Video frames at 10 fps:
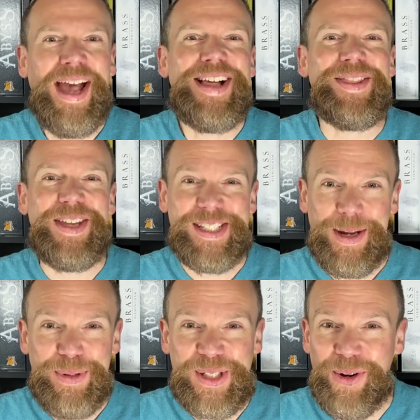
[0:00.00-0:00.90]
This
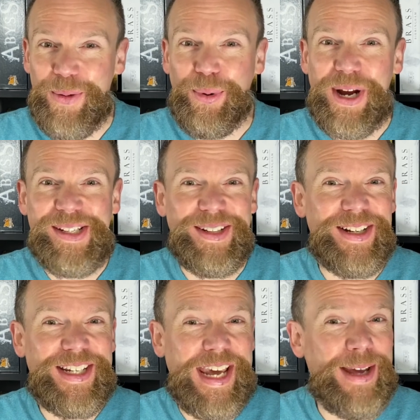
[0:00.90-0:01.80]
episode of Brains
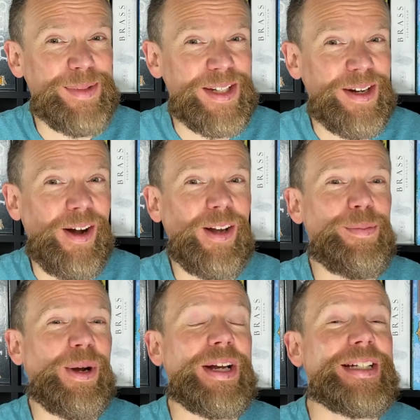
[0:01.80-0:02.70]
on Games is all
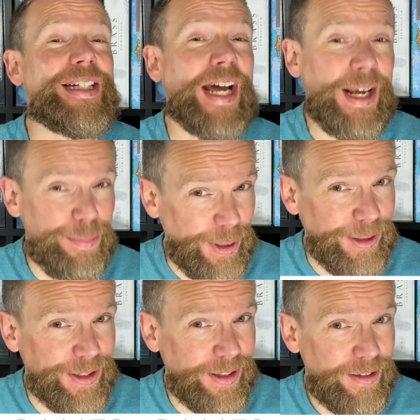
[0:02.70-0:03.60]
about a deck
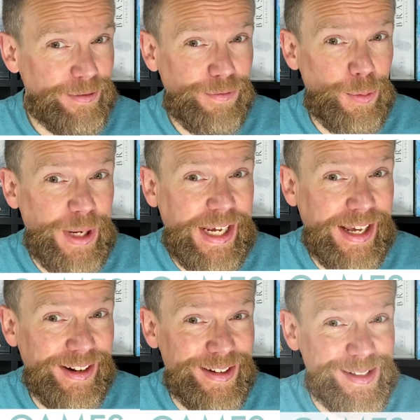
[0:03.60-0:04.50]
builder for
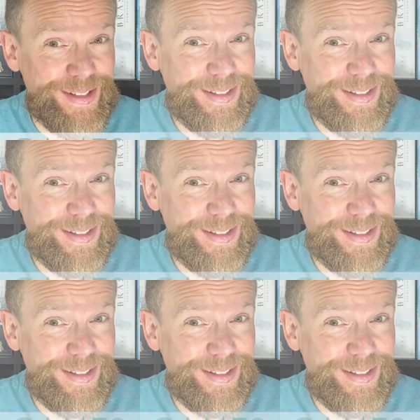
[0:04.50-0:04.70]
beginners.